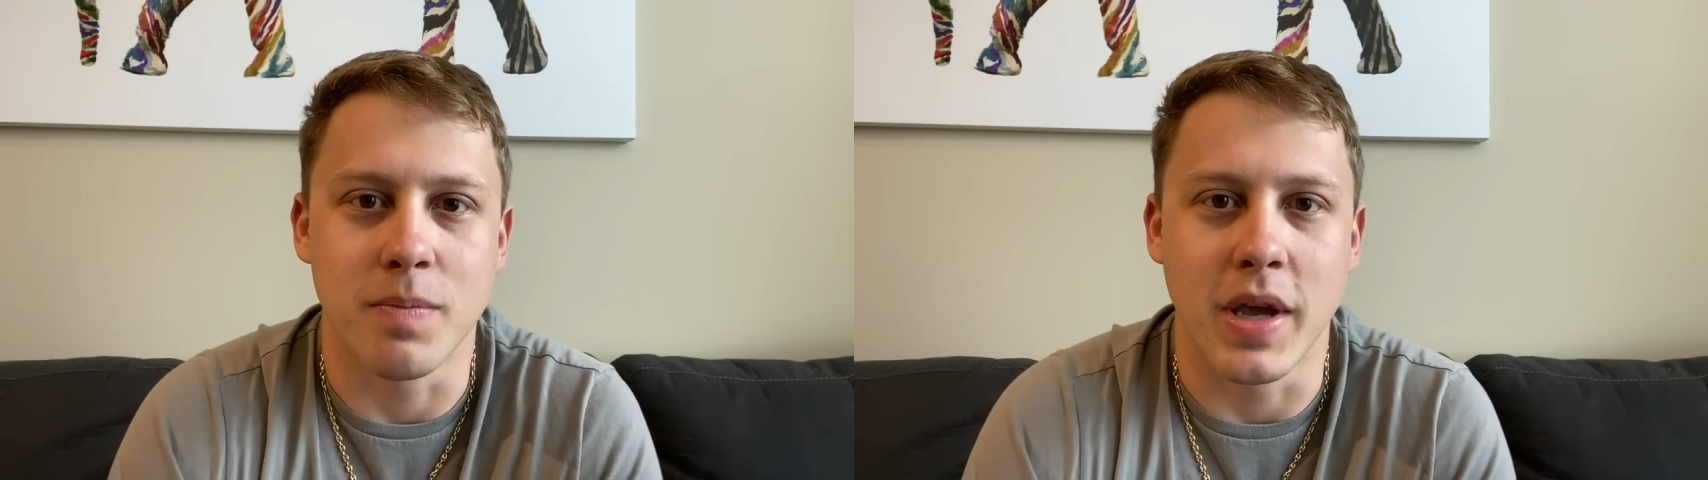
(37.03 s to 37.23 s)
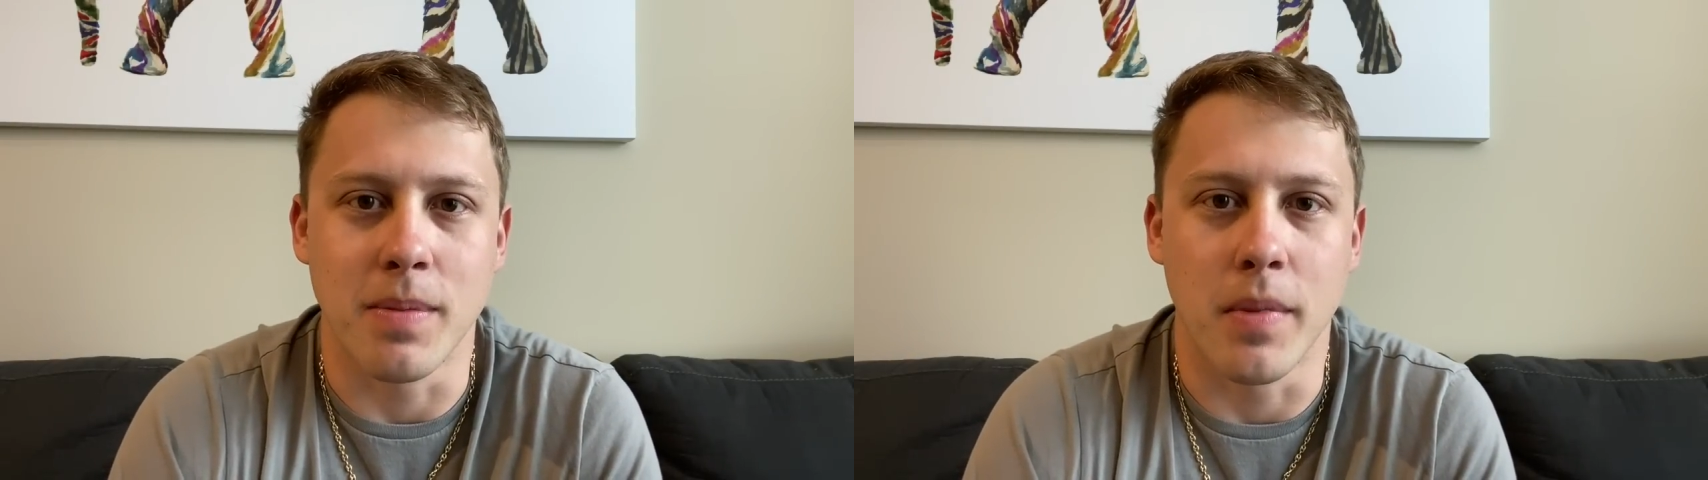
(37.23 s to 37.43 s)

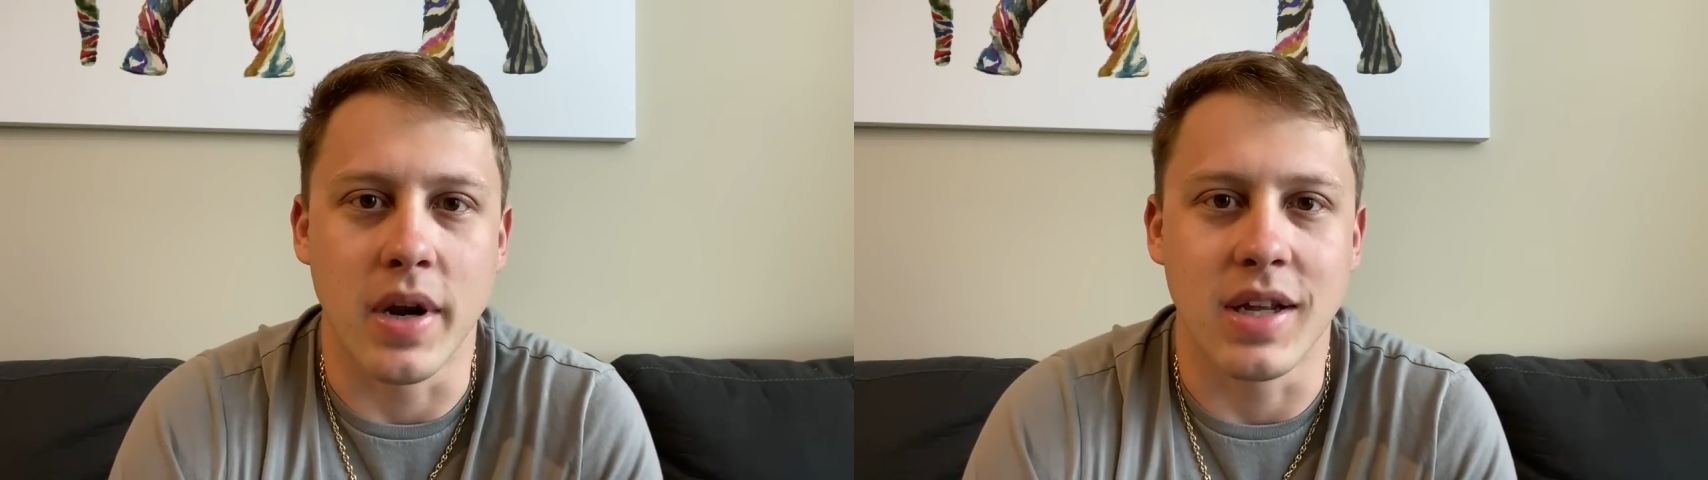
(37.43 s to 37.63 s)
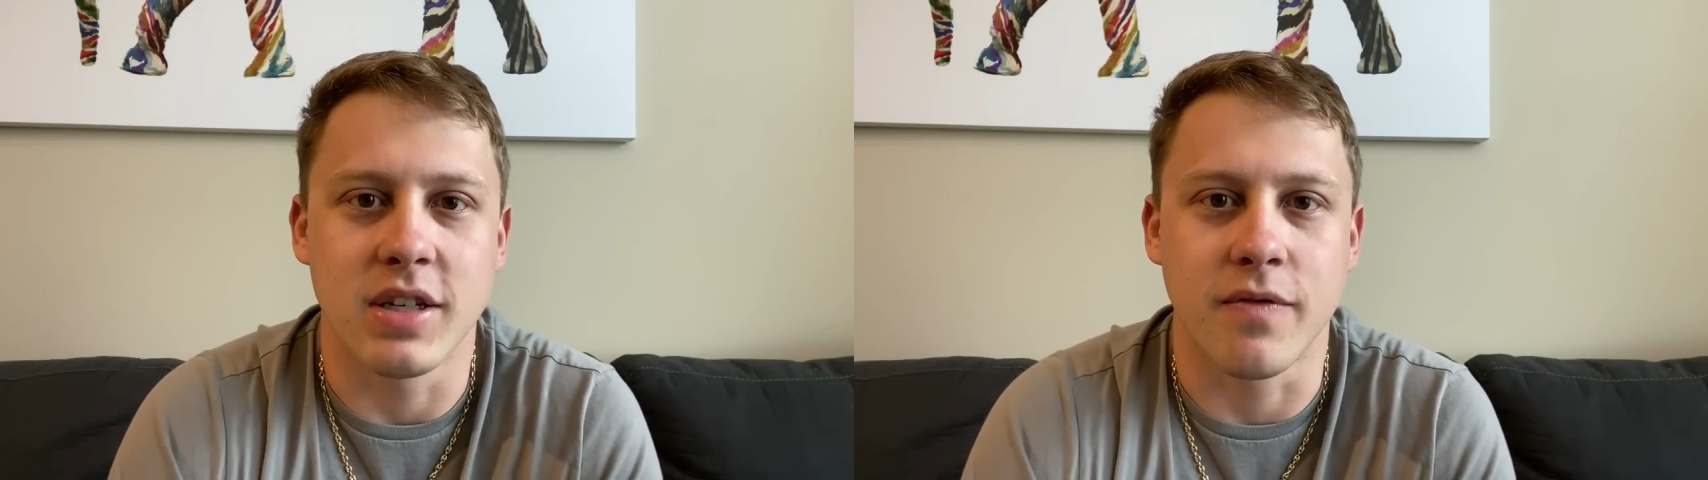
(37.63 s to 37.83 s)
make
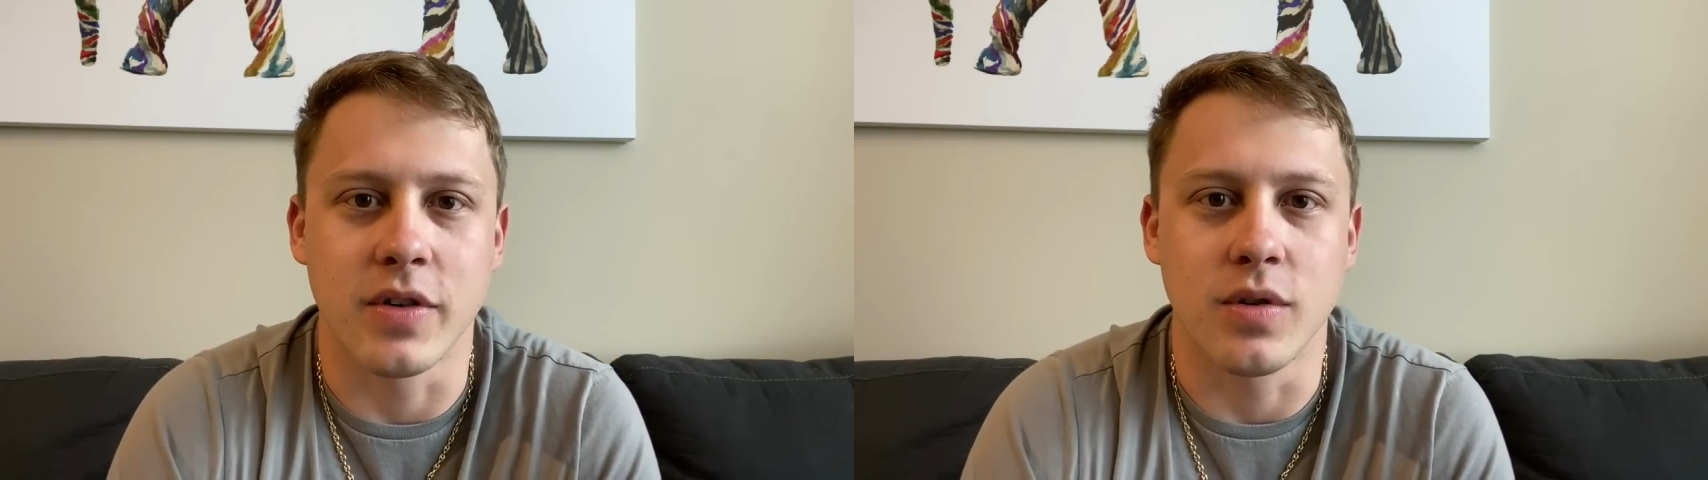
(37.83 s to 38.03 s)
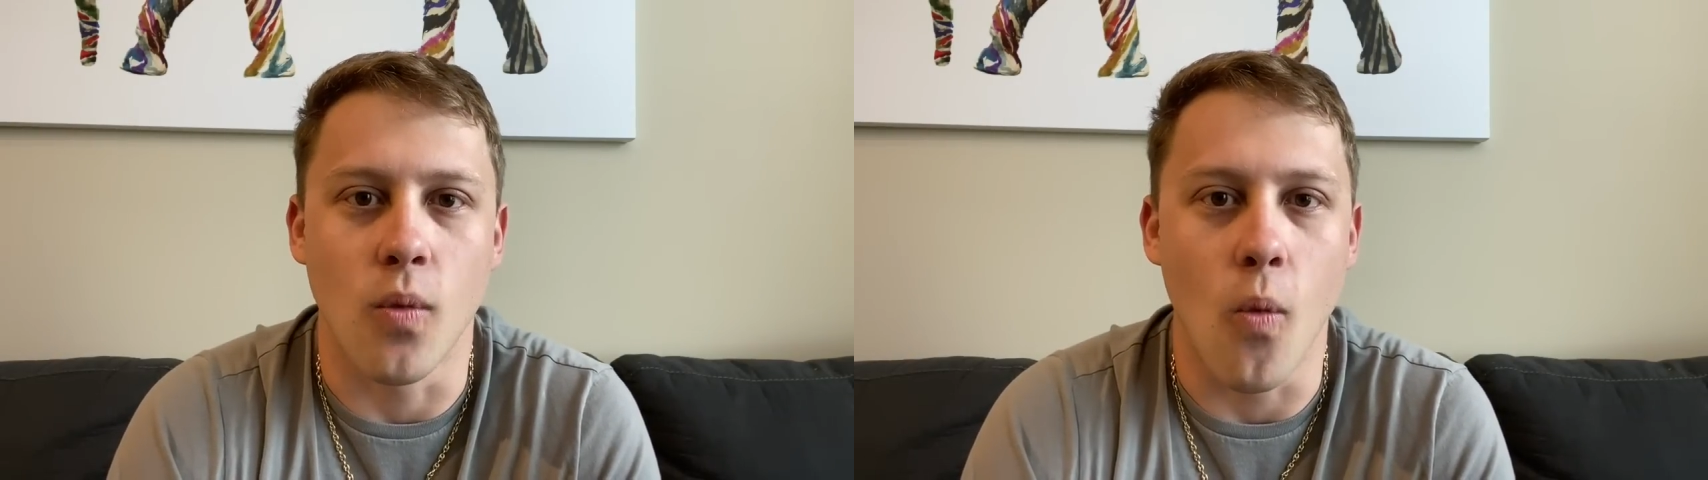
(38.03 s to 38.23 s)
money a
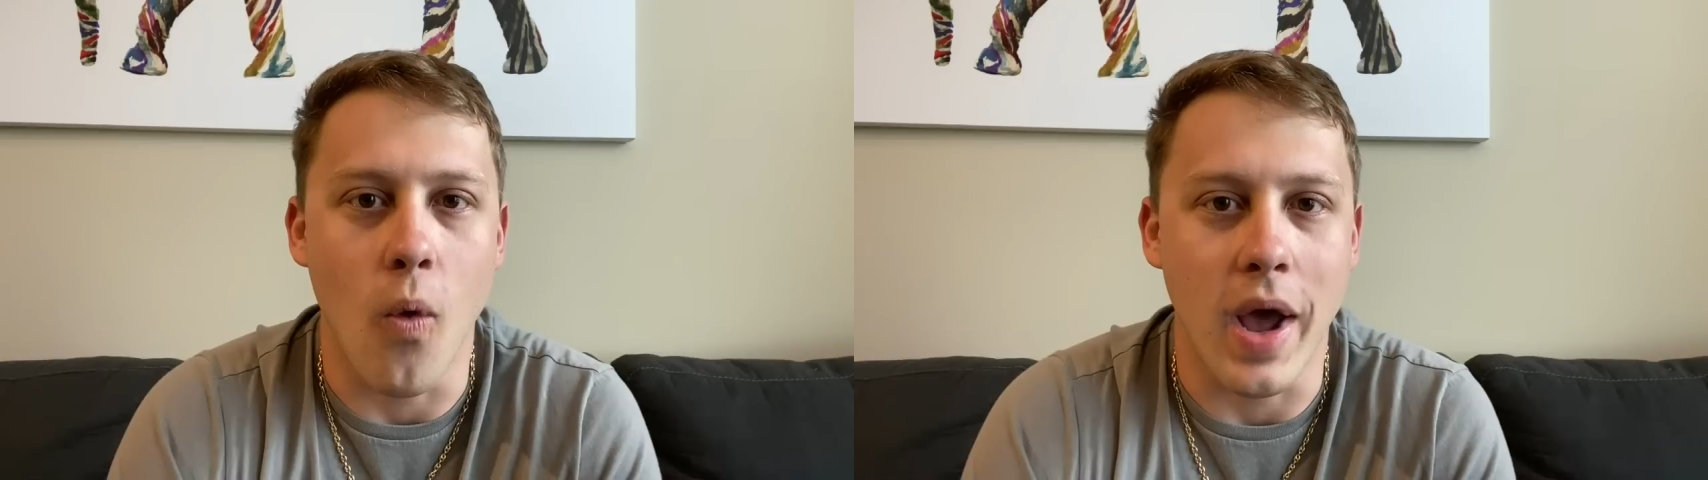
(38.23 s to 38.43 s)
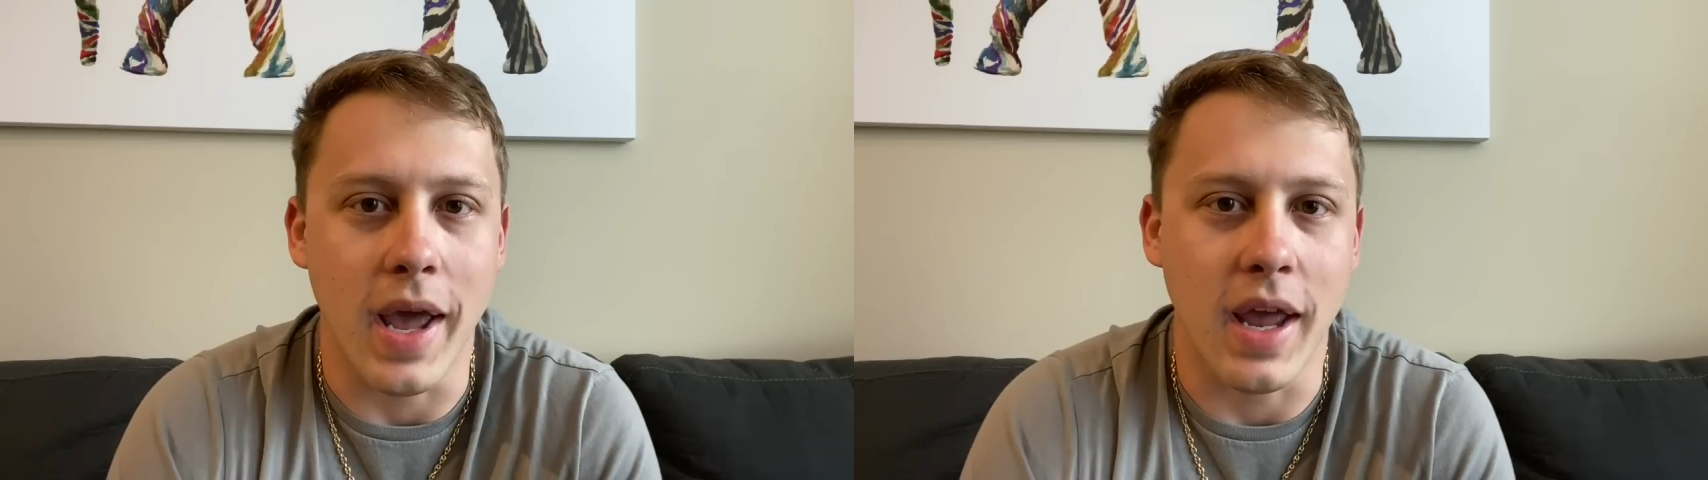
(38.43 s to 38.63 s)
different
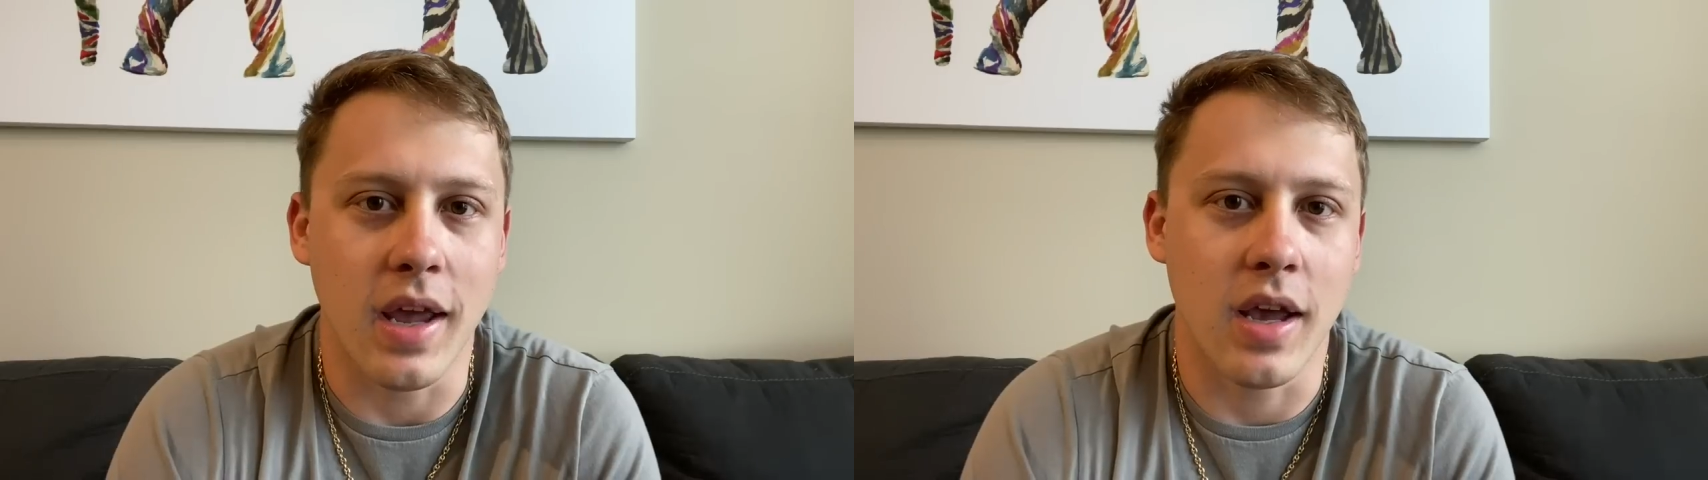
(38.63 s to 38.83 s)
way,